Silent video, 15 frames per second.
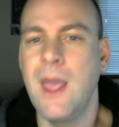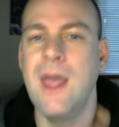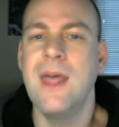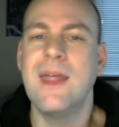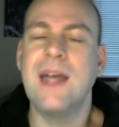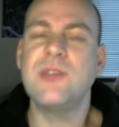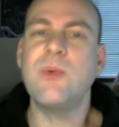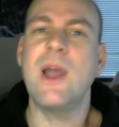
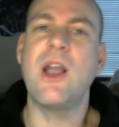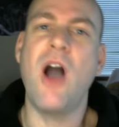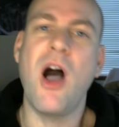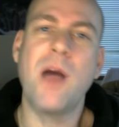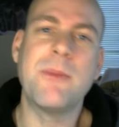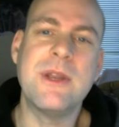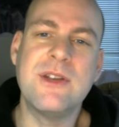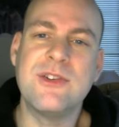That's why
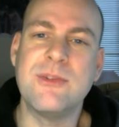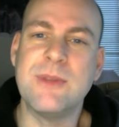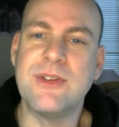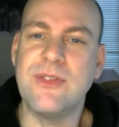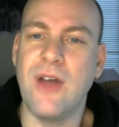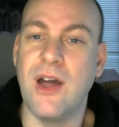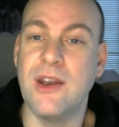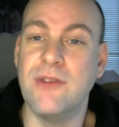communism is
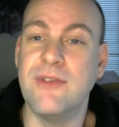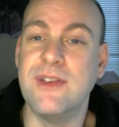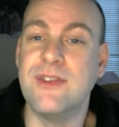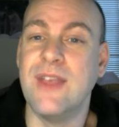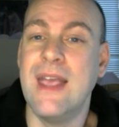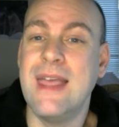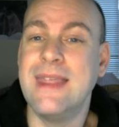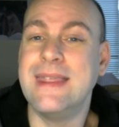thought of as
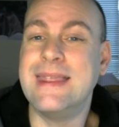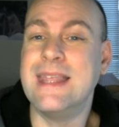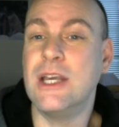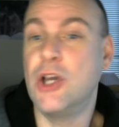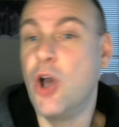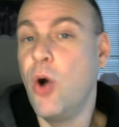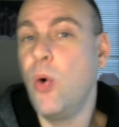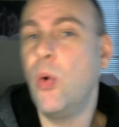the
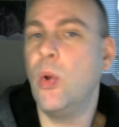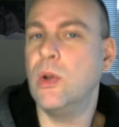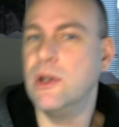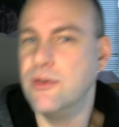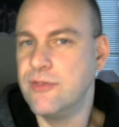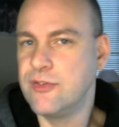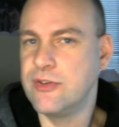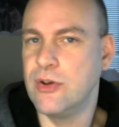goal
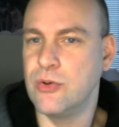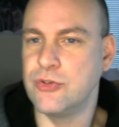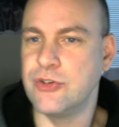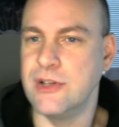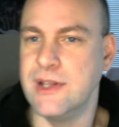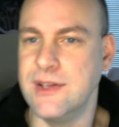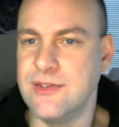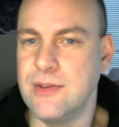of
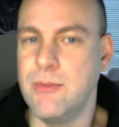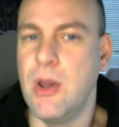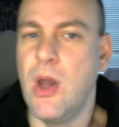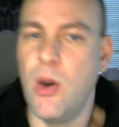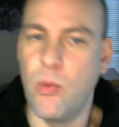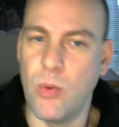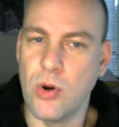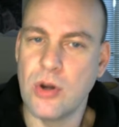socialism.
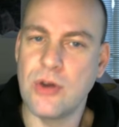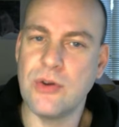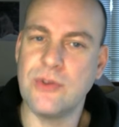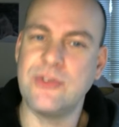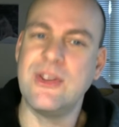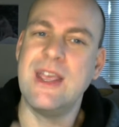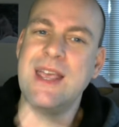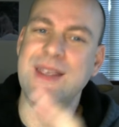
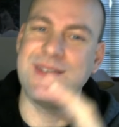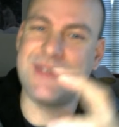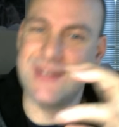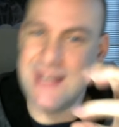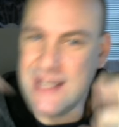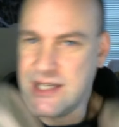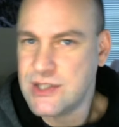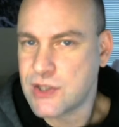Workers
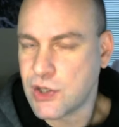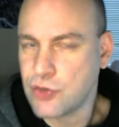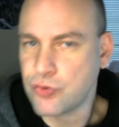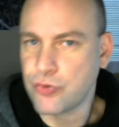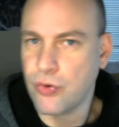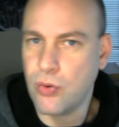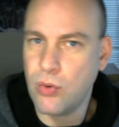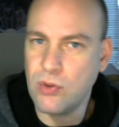seize
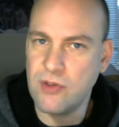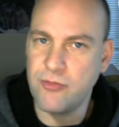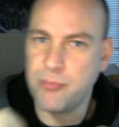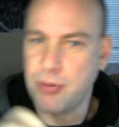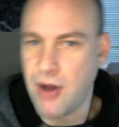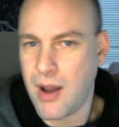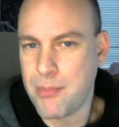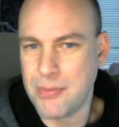control of
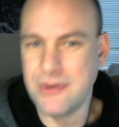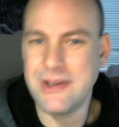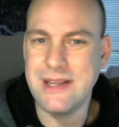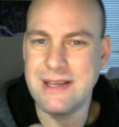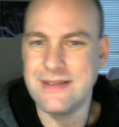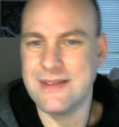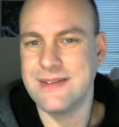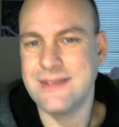property
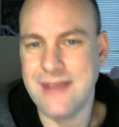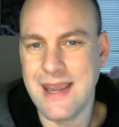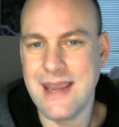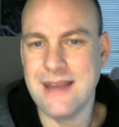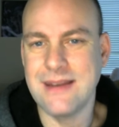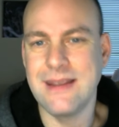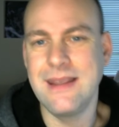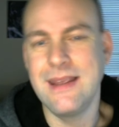in the
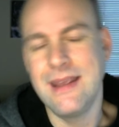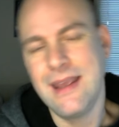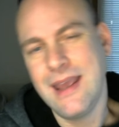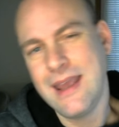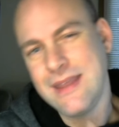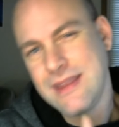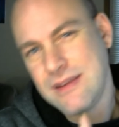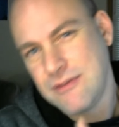state
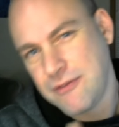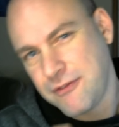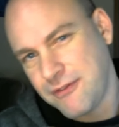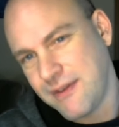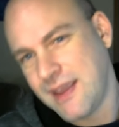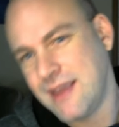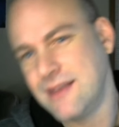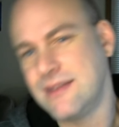and then
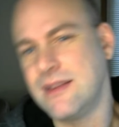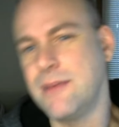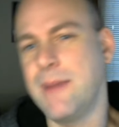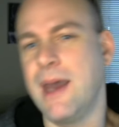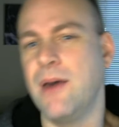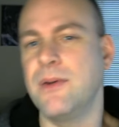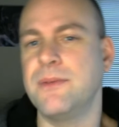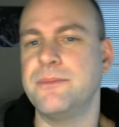phase them
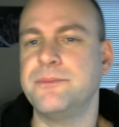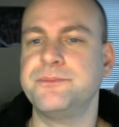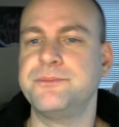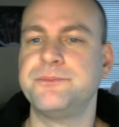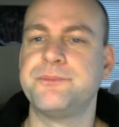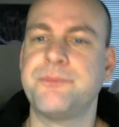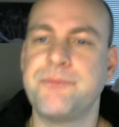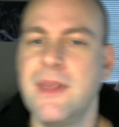out.
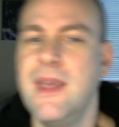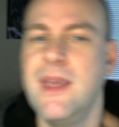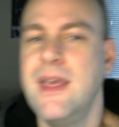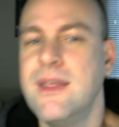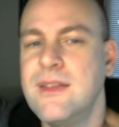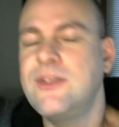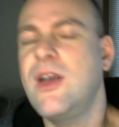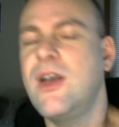
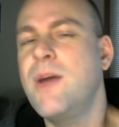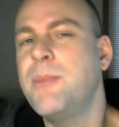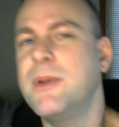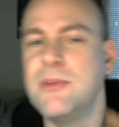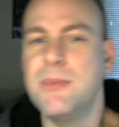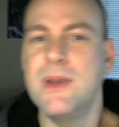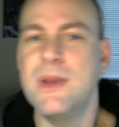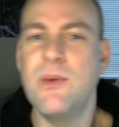This topic's a
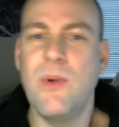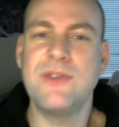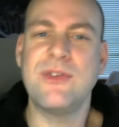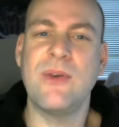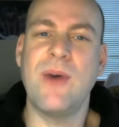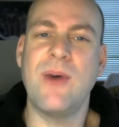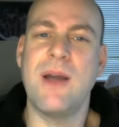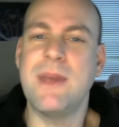big one,
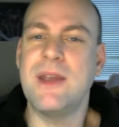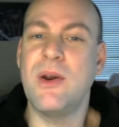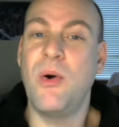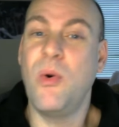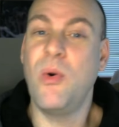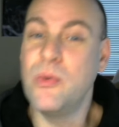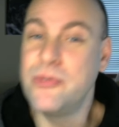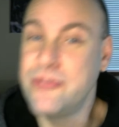so I made a
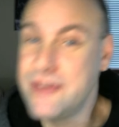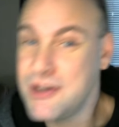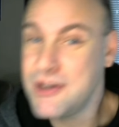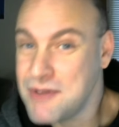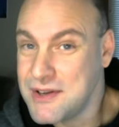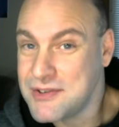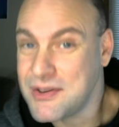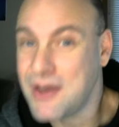whole
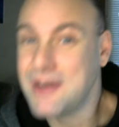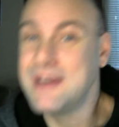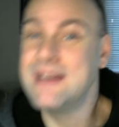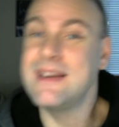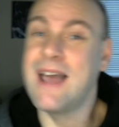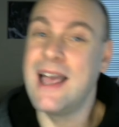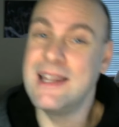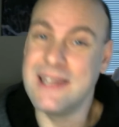series on it
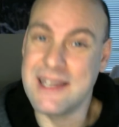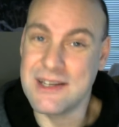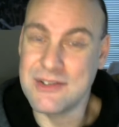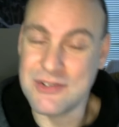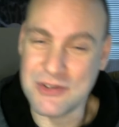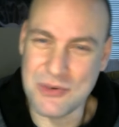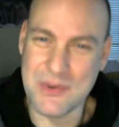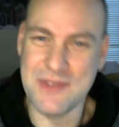I link
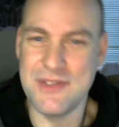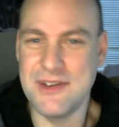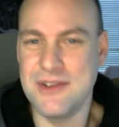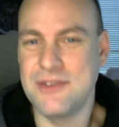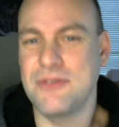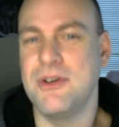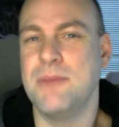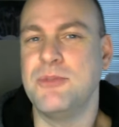to in the
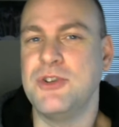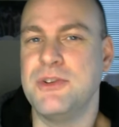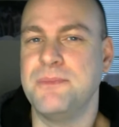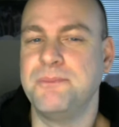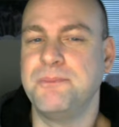description.